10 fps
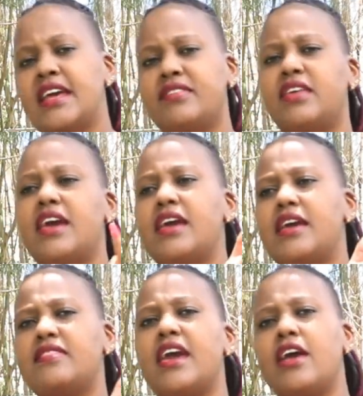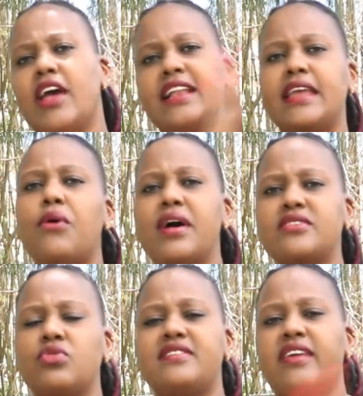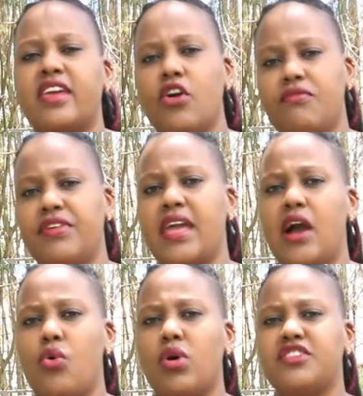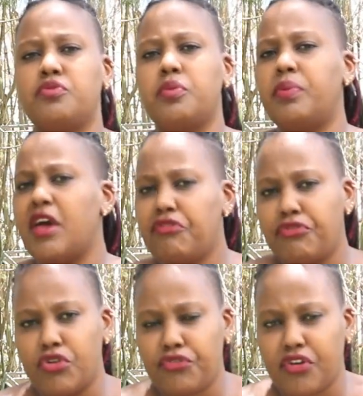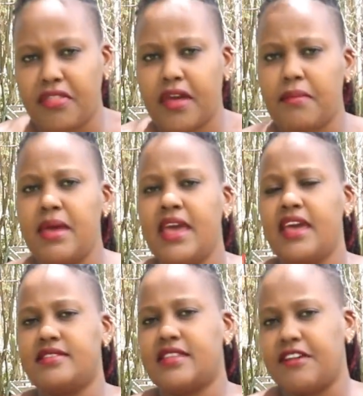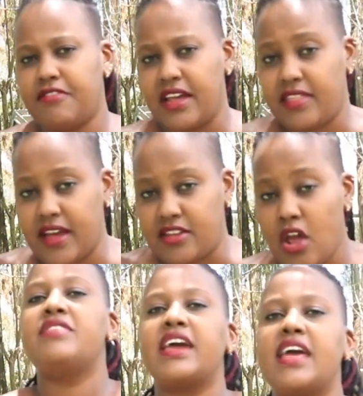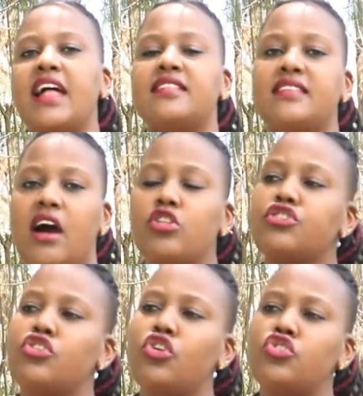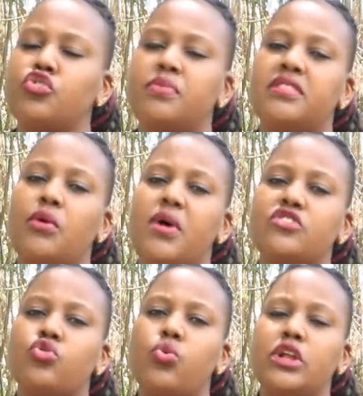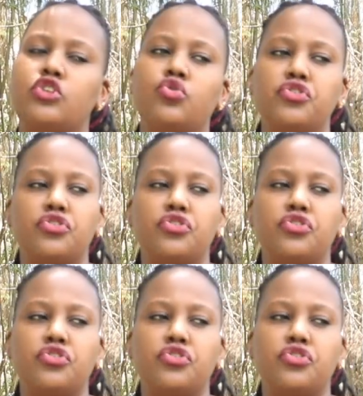The elder ones will take care of the young ones, prepare food for them and stuff like that. The girls are also known to be the ones who will do,